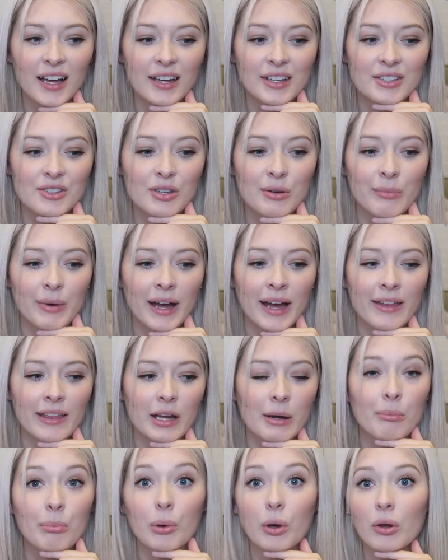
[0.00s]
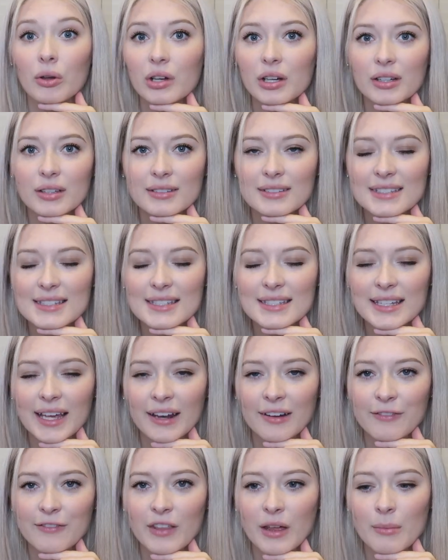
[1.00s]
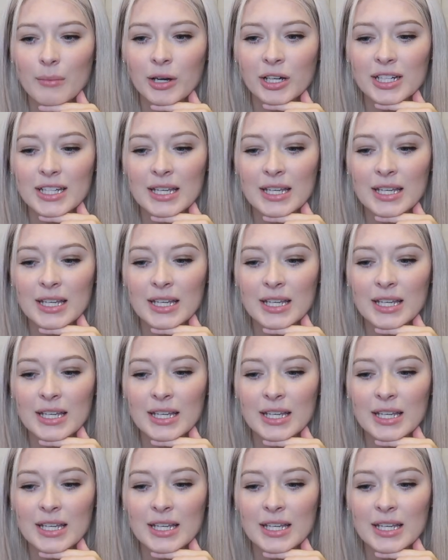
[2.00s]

You can buy like a bulk set of them on